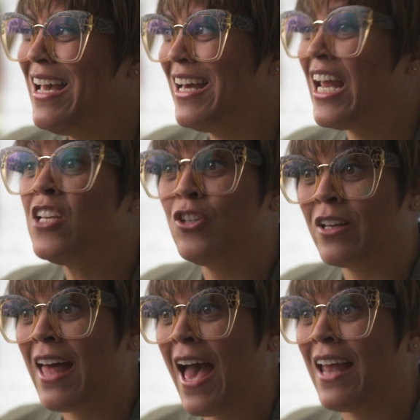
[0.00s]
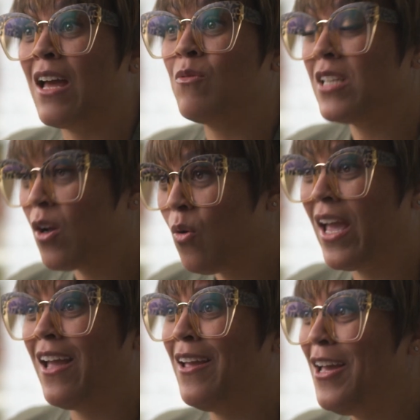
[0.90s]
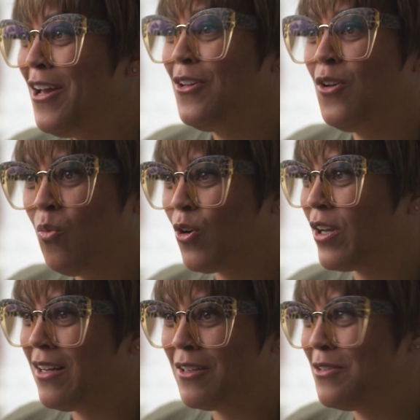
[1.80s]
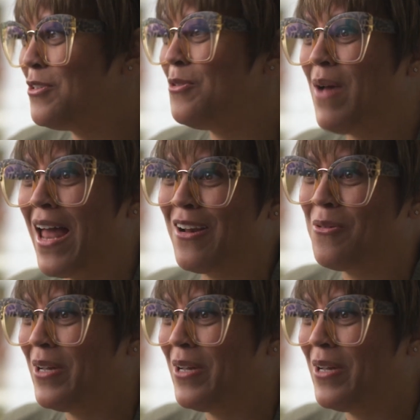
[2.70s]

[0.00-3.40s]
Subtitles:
And I took that and I was like, okay, you know, we're gonna do better.